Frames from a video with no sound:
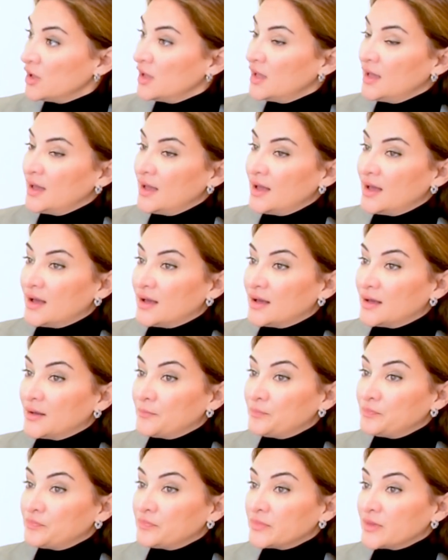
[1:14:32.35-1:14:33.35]
Mm-hmm.
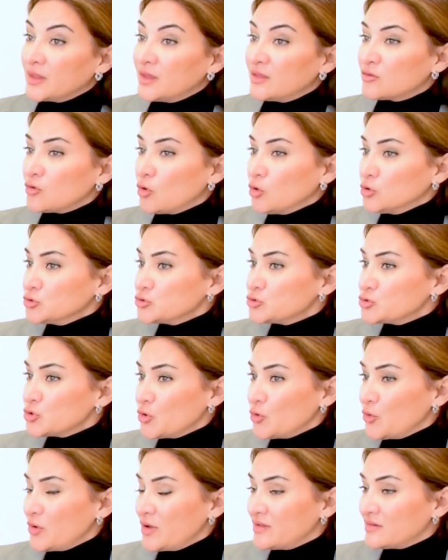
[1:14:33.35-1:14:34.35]
Um, it
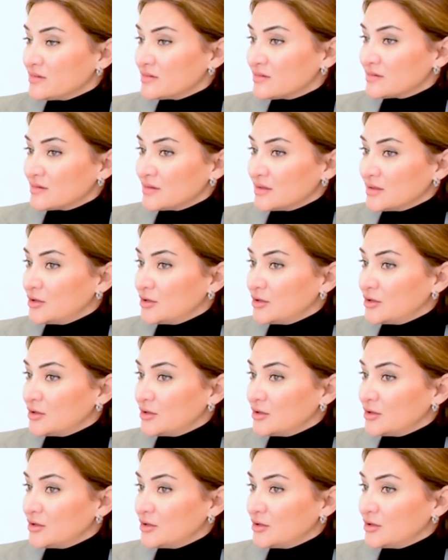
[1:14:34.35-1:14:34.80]
also is